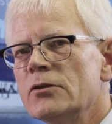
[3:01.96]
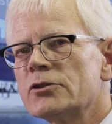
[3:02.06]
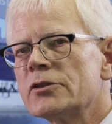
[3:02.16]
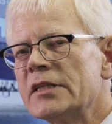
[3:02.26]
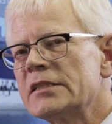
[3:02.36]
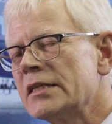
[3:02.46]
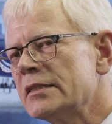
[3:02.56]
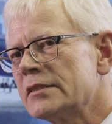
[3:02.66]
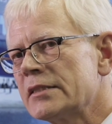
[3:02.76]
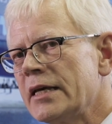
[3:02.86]
So this
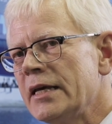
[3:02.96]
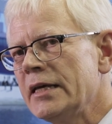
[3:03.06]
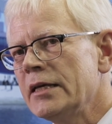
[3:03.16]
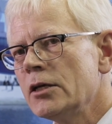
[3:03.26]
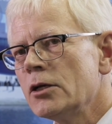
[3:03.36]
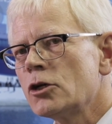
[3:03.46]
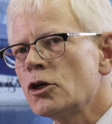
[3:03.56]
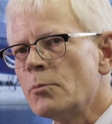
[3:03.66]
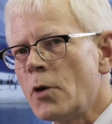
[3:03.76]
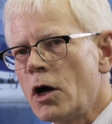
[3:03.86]
is a
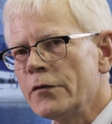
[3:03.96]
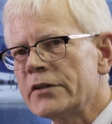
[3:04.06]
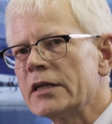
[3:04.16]
command